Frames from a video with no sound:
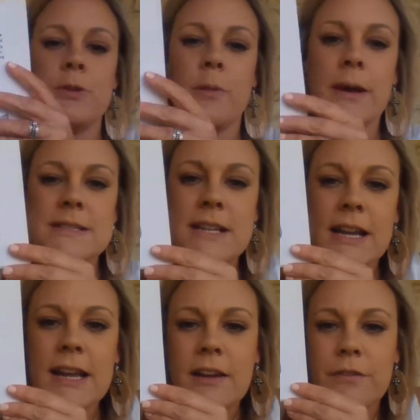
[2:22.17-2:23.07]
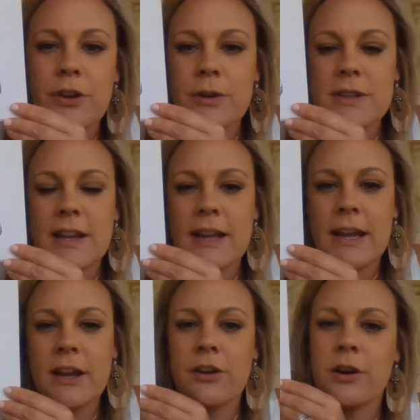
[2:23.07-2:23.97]
to do the best that I can for you to take a
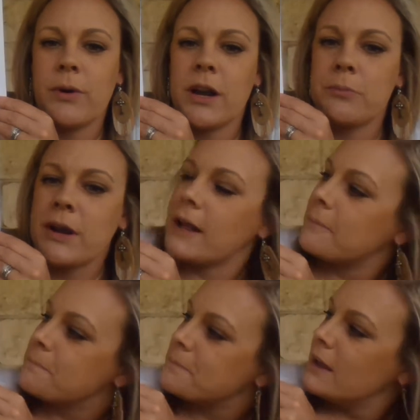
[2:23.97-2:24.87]
gander at what I'm reading.